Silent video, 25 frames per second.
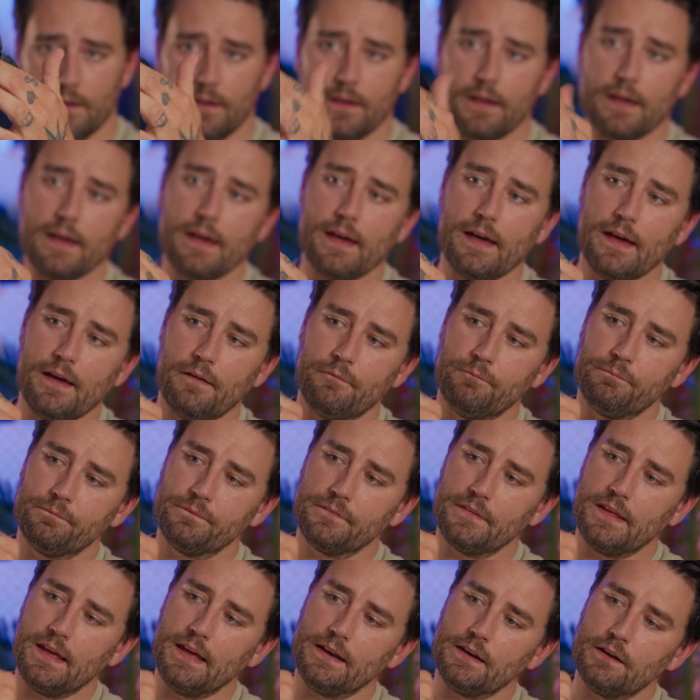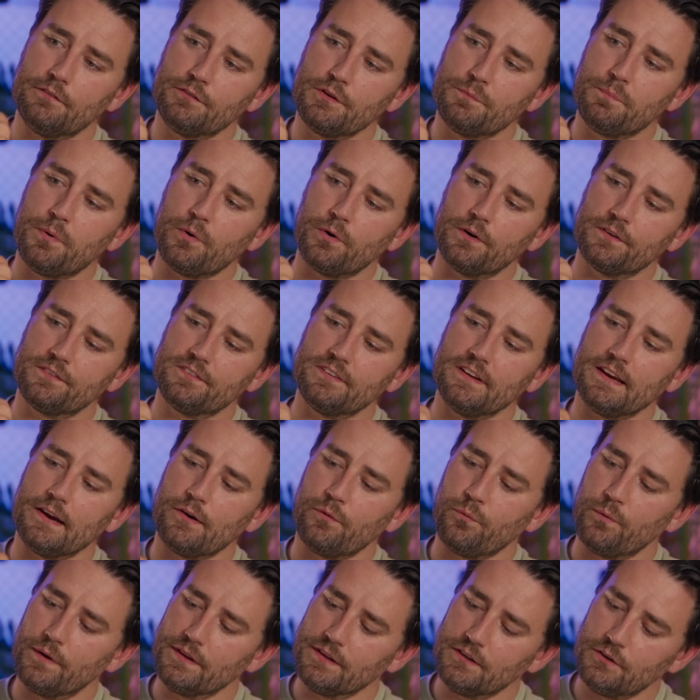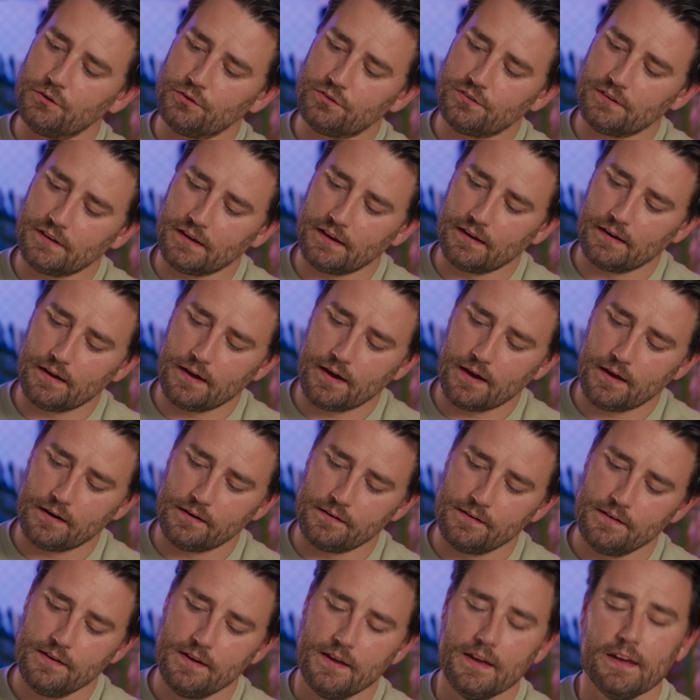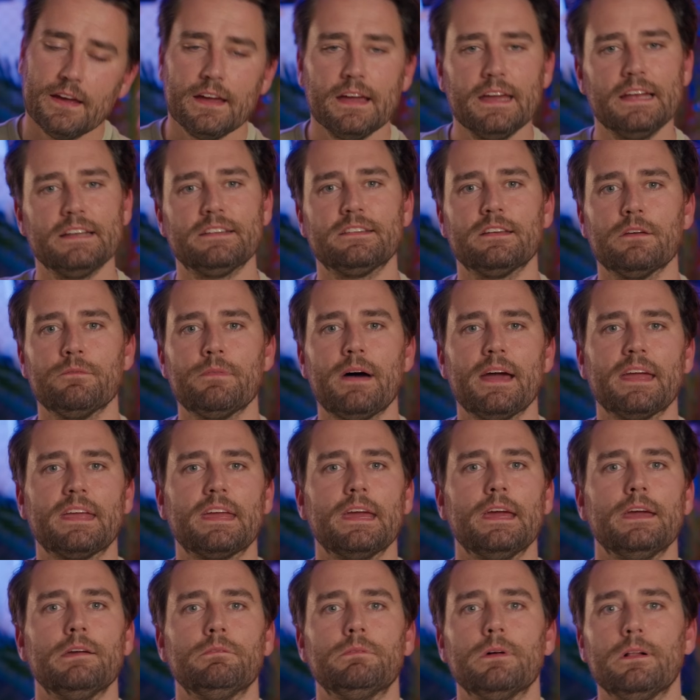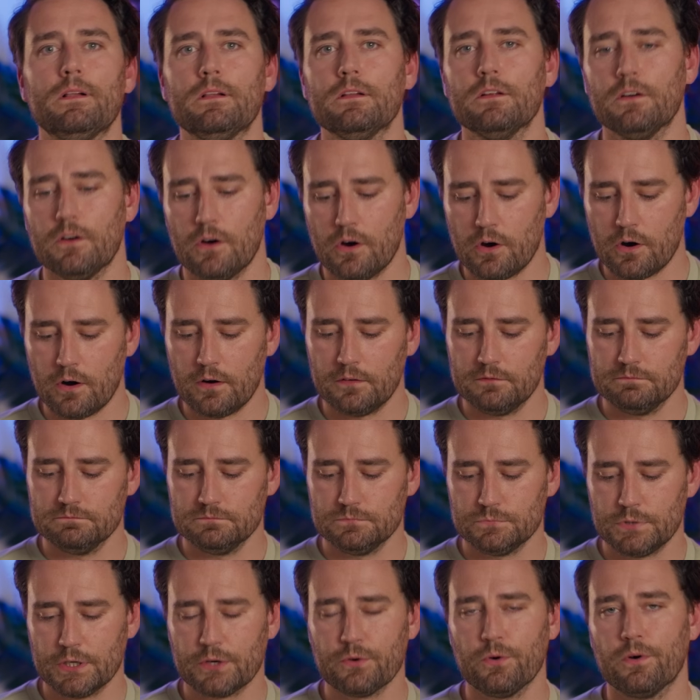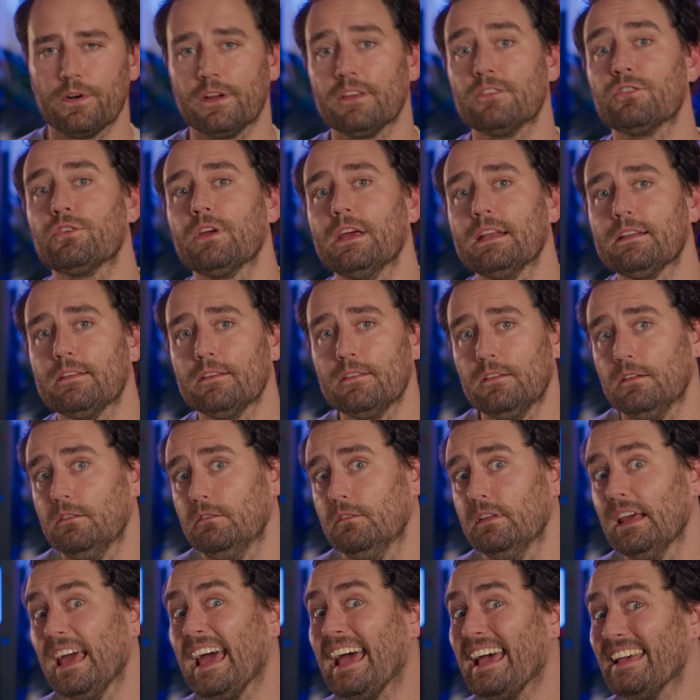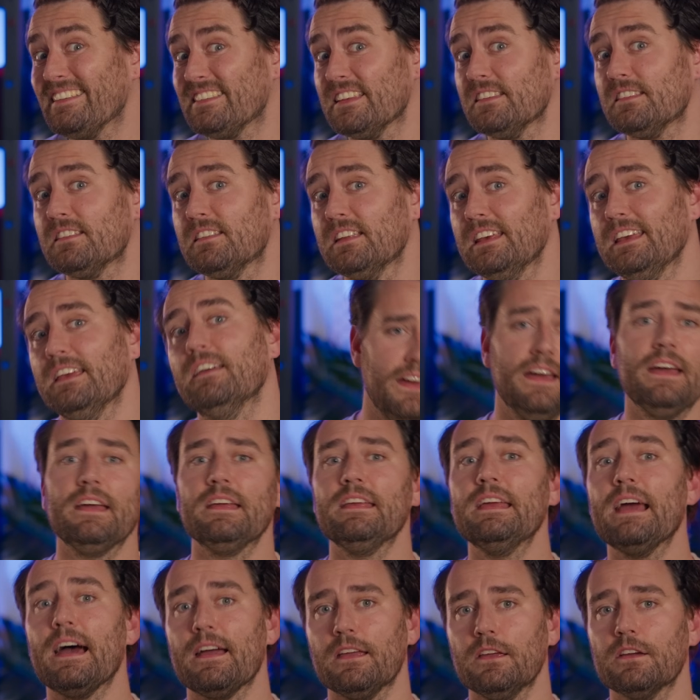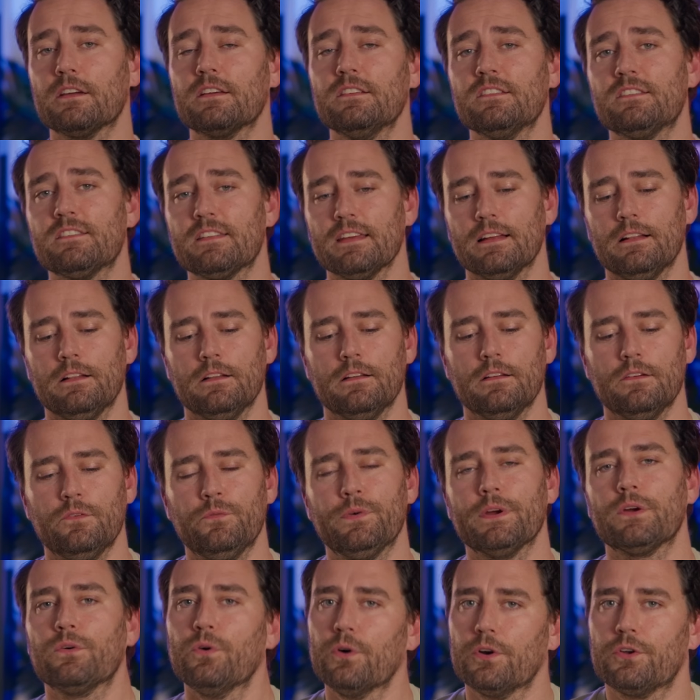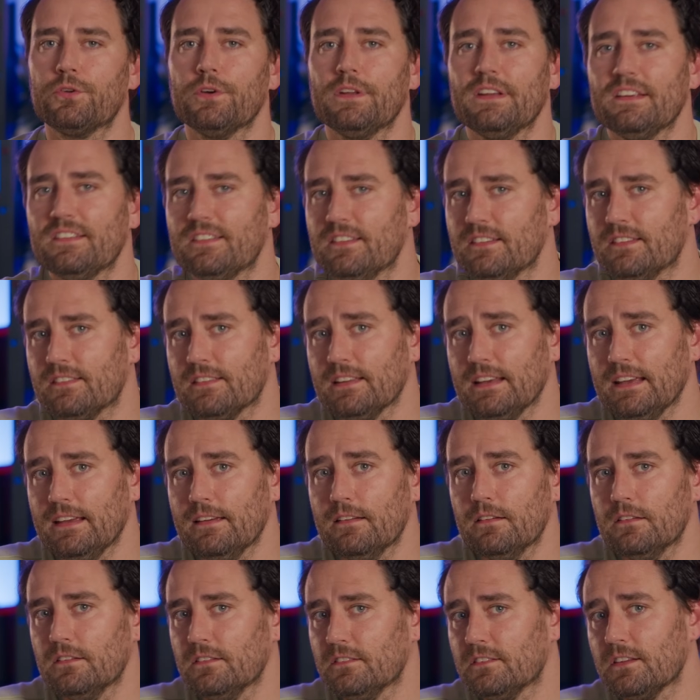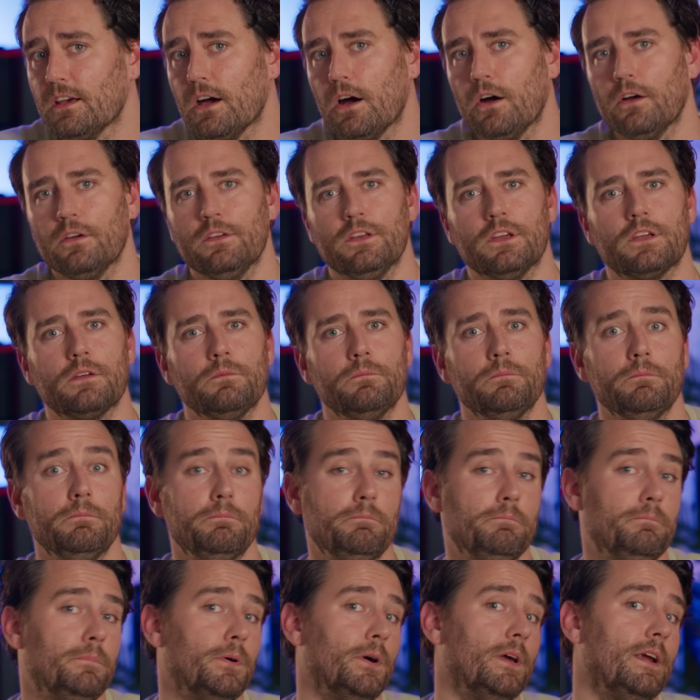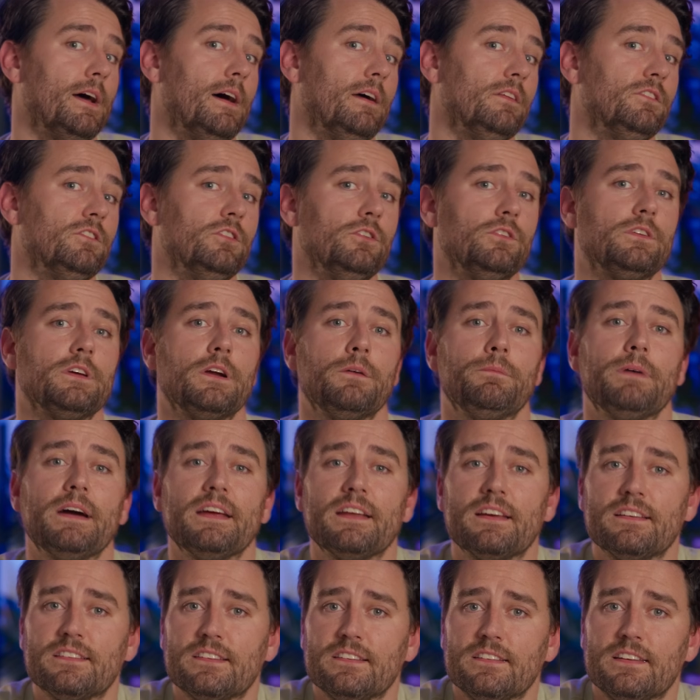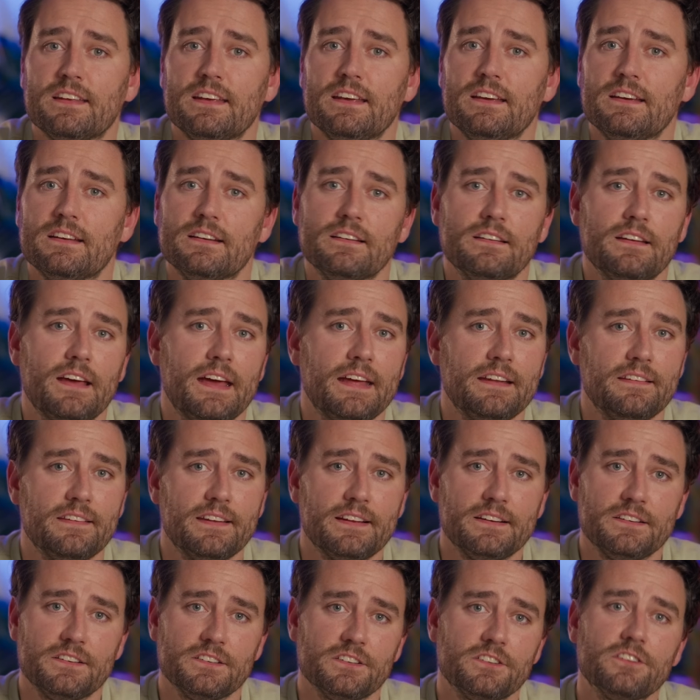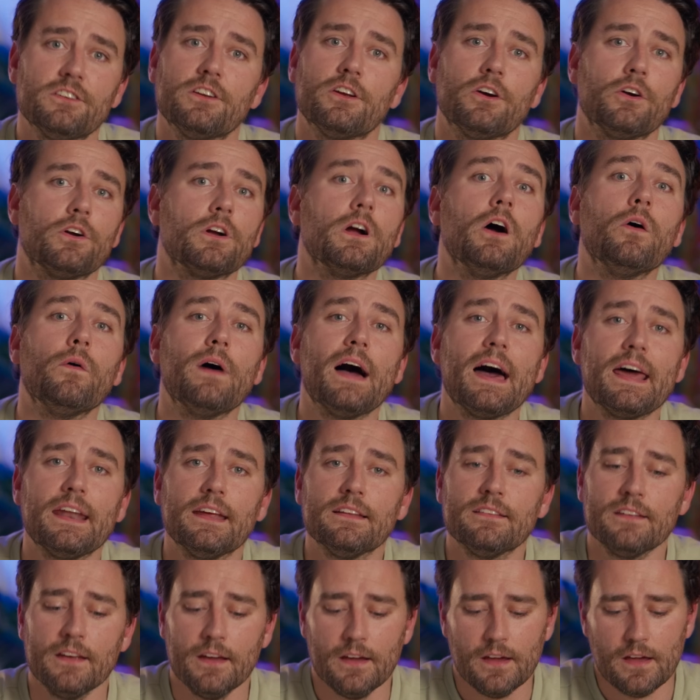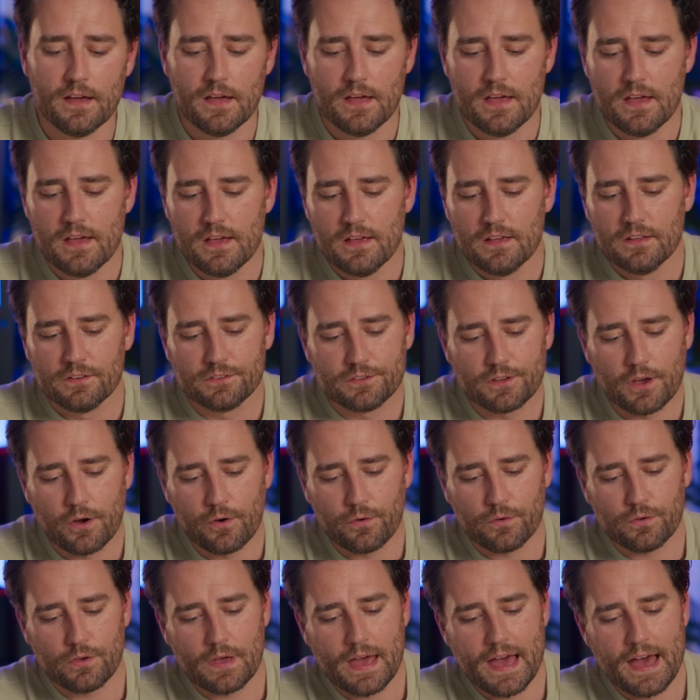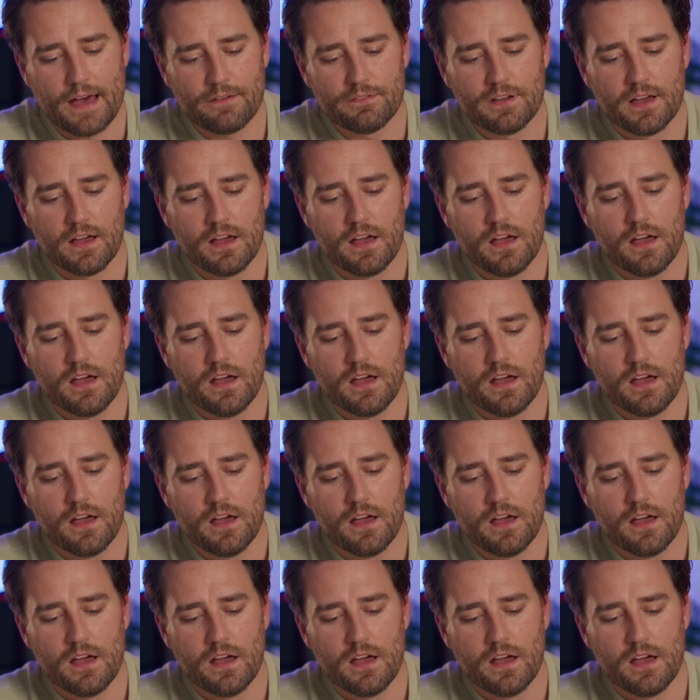um, any of the ports here when using an HDMI cable or recording straight in SSD. Uh, eh, yeah, you can still record to an SSD. So you can put a two terabyte SSD in and then just, you know, go at it. So you have